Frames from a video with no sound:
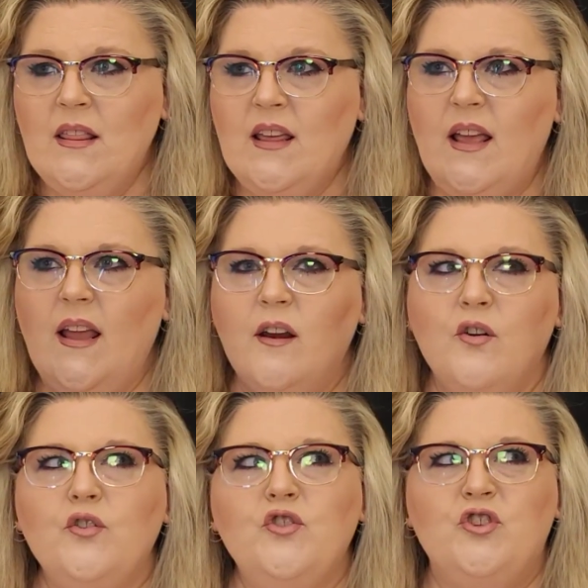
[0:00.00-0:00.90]
the
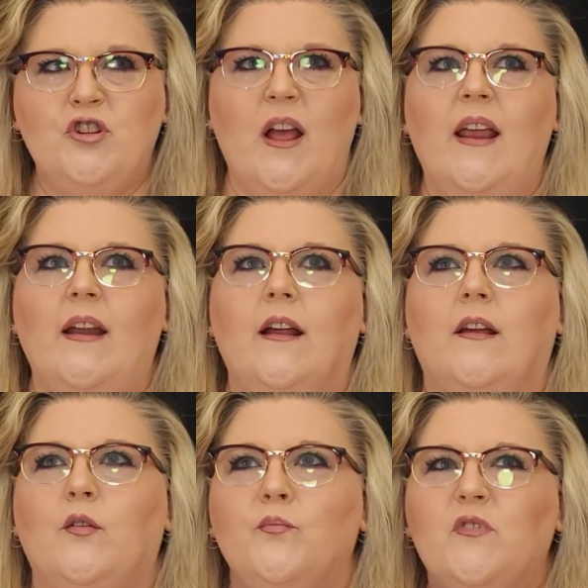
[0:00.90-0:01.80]

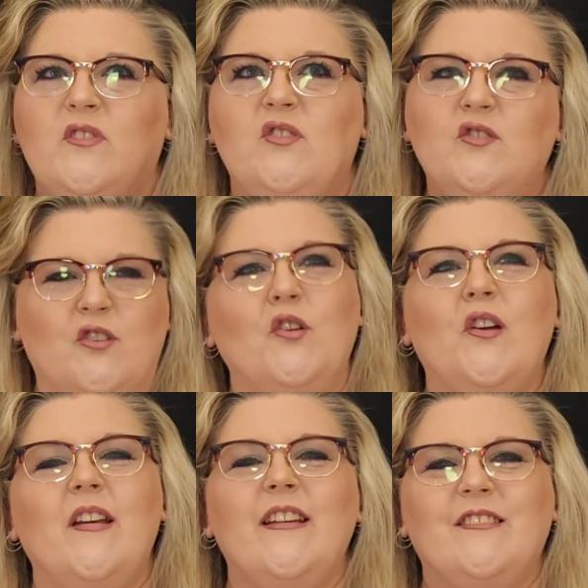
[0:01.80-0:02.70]
energetic,
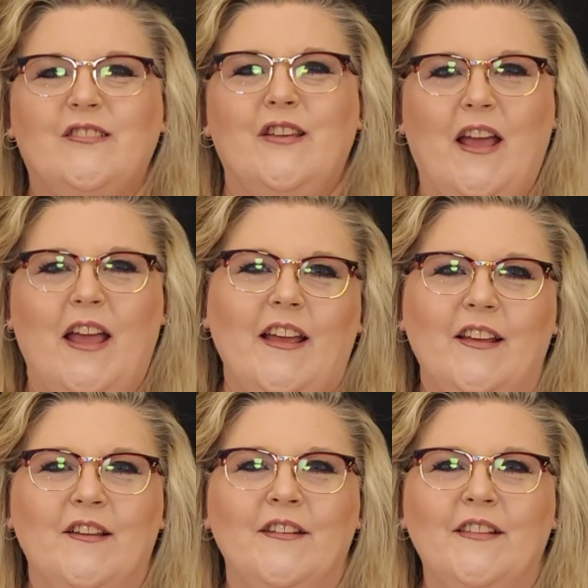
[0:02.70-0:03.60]
mysterious
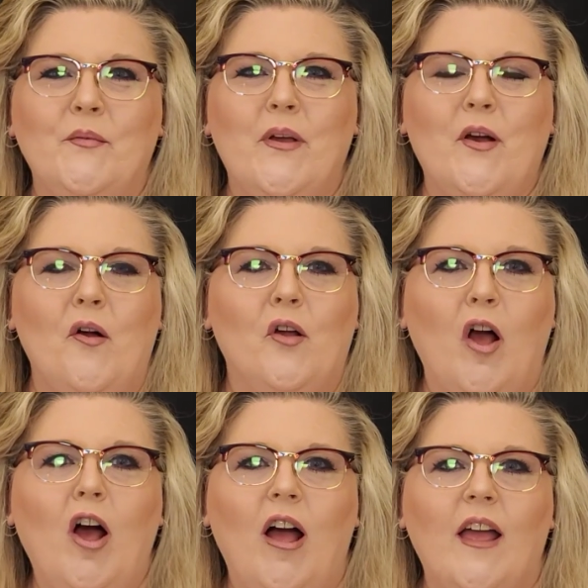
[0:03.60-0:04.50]
thing that we call
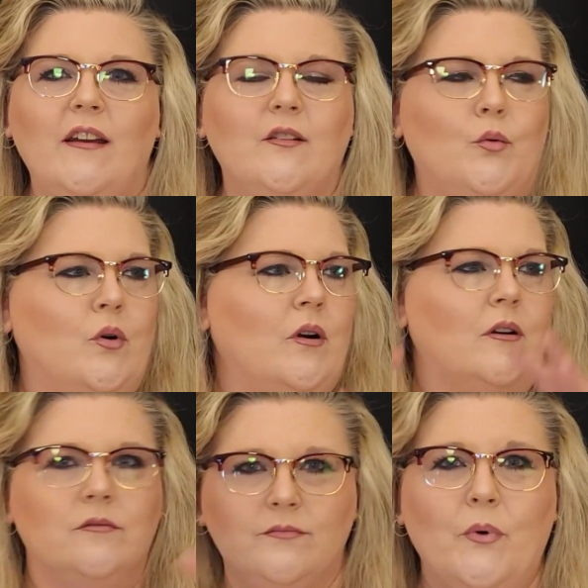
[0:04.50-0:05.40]
God
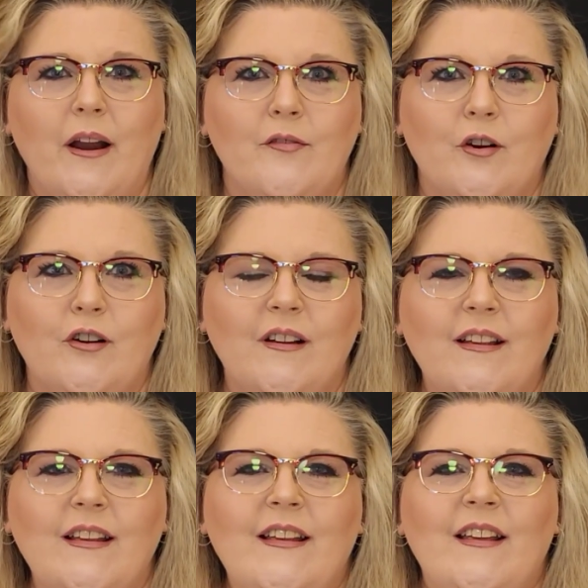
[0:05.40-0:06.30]
or whatever
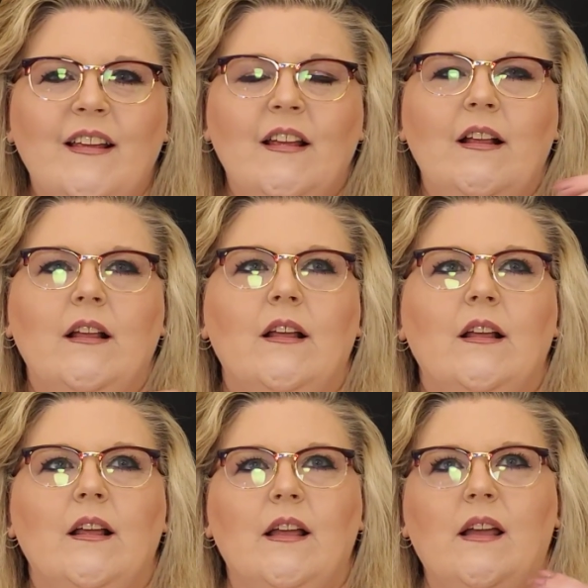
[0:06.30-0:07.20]

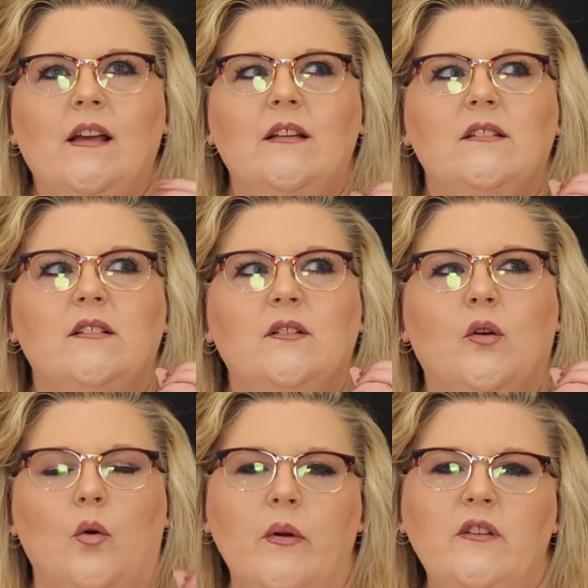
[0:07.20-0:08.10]
is
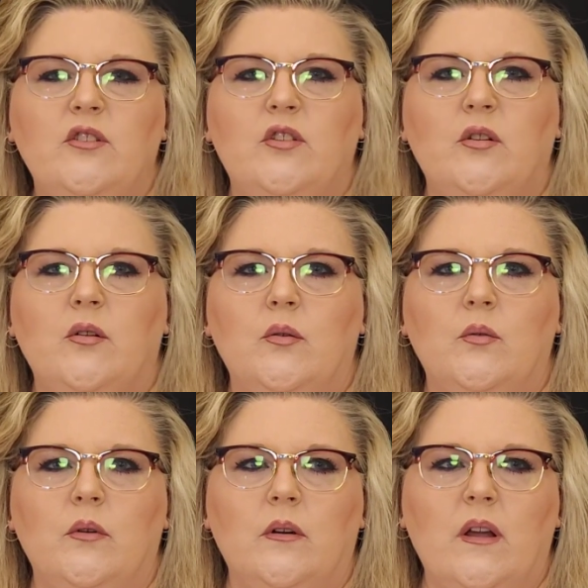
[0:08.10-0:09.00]
going
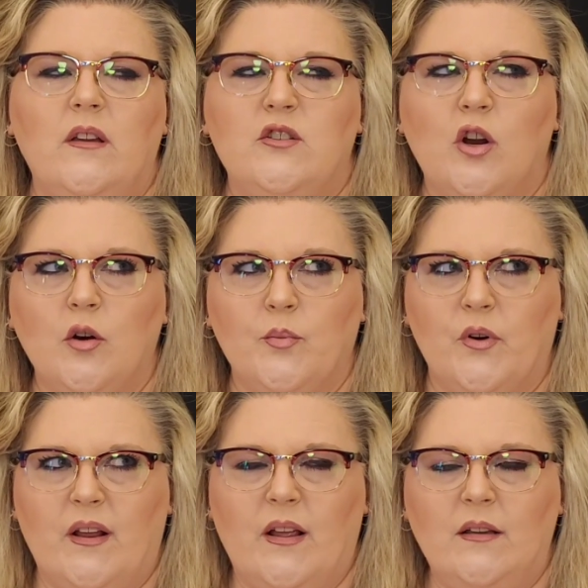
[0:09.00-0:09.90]
to
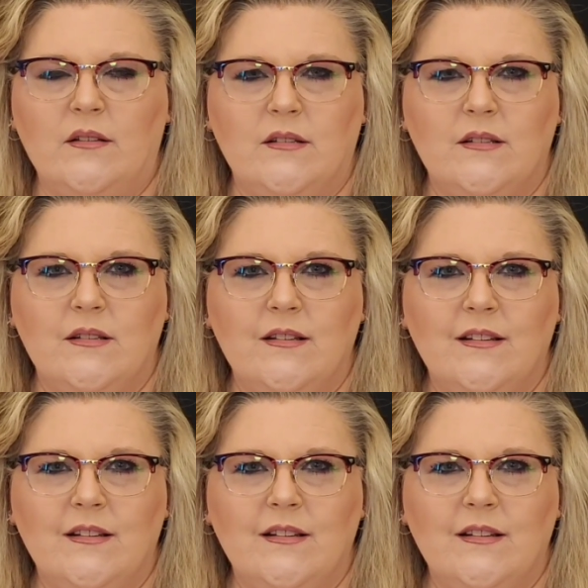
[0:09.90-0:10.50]
interpret it